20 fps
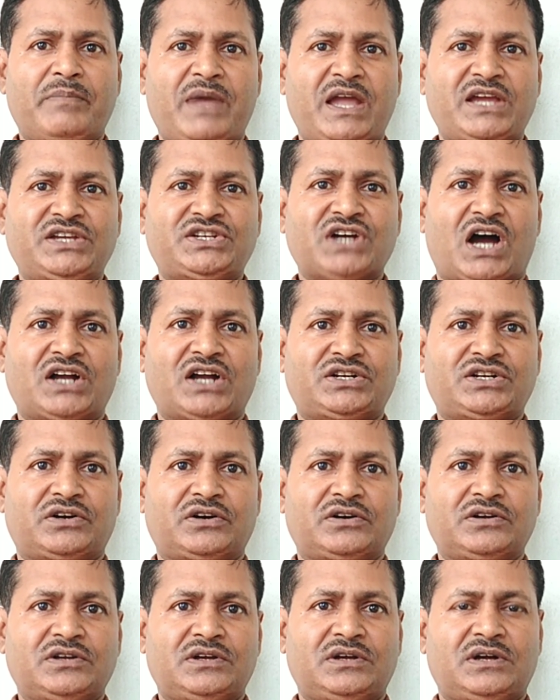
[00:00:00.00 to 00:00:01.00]
made
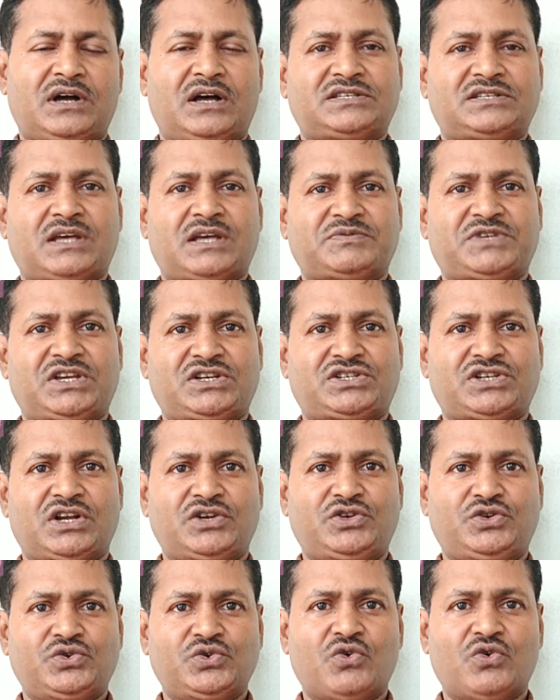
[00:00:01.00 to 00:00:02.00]
under
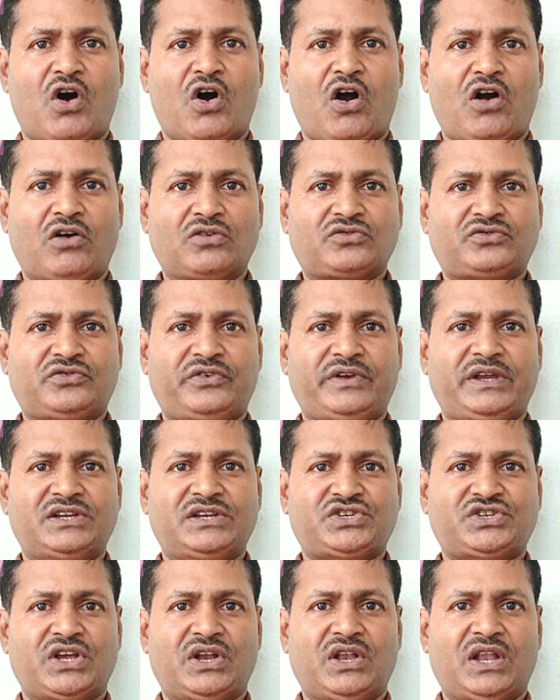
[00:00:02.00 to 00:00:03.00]
subsection 2 or
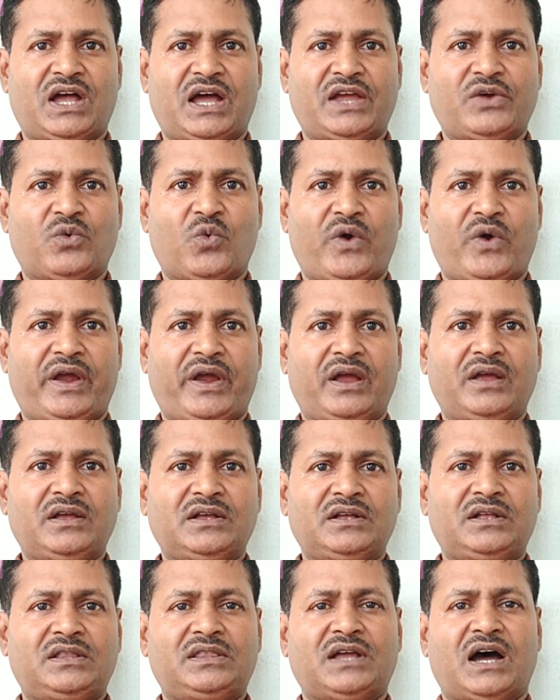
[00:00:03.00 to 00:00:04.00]
3 shall lie
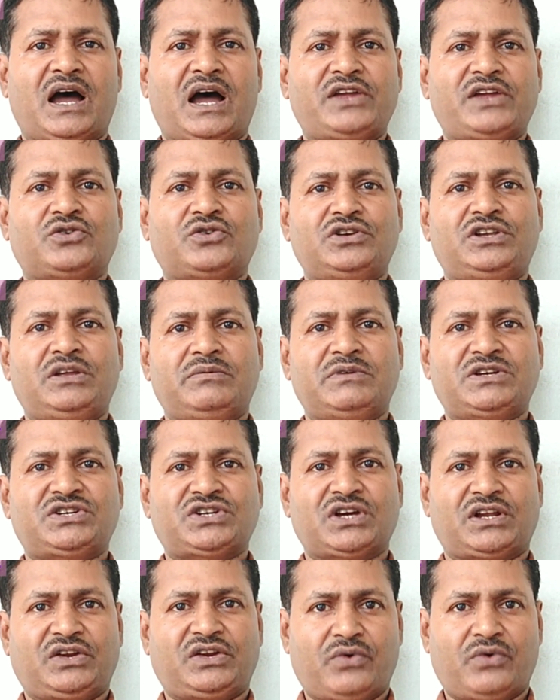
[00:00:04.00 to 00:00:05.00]
where the High Court
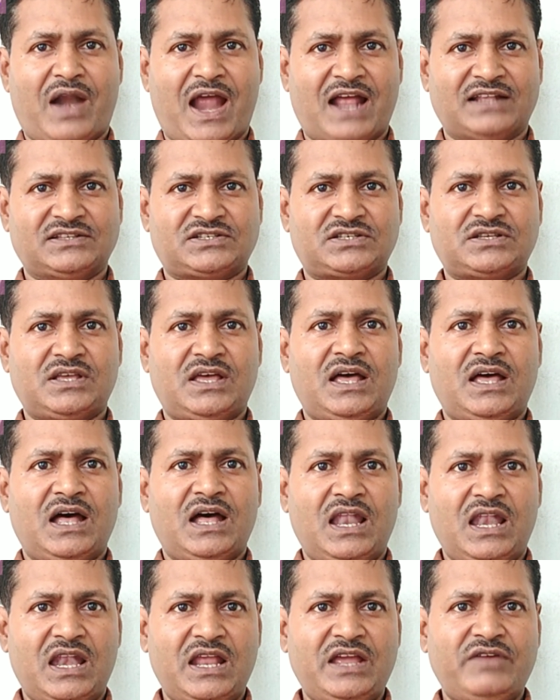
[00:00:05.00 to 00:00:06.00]
division grants
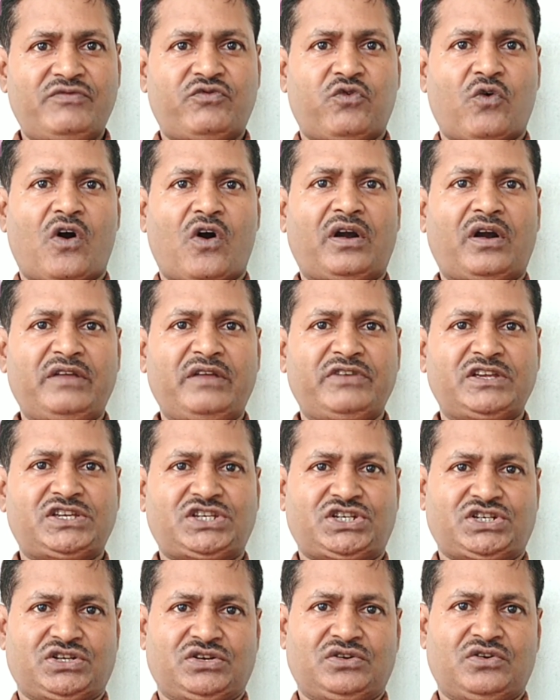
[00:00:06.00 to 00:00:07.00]
leave for
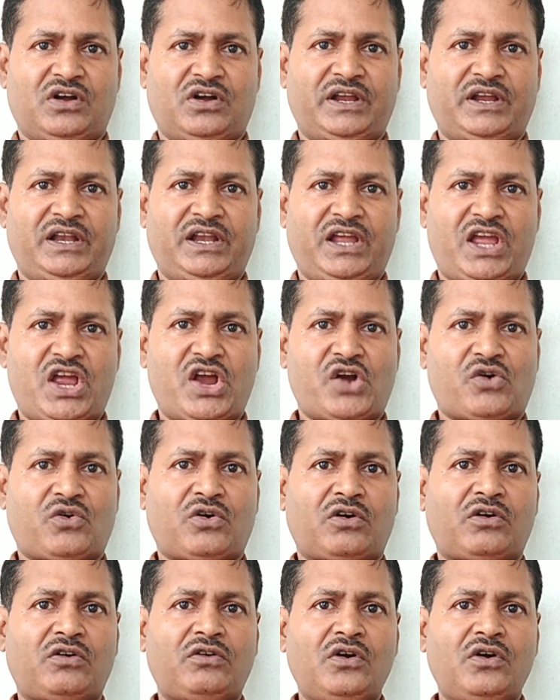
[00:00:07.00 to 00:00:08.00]
revision on an
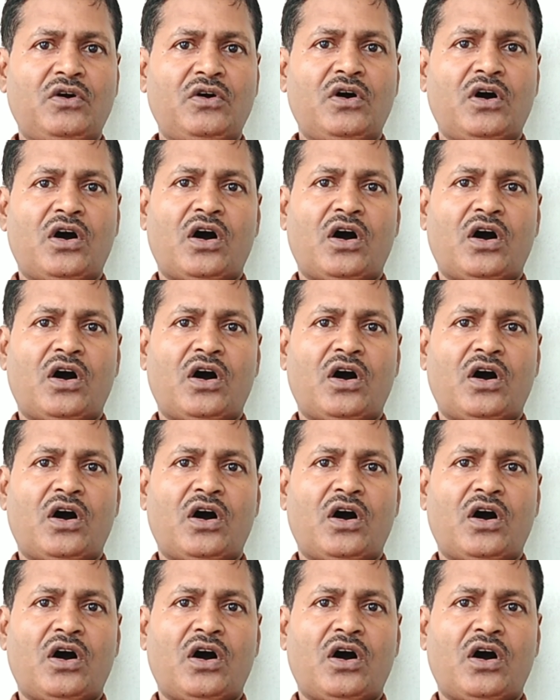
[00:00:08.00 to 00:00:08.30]
error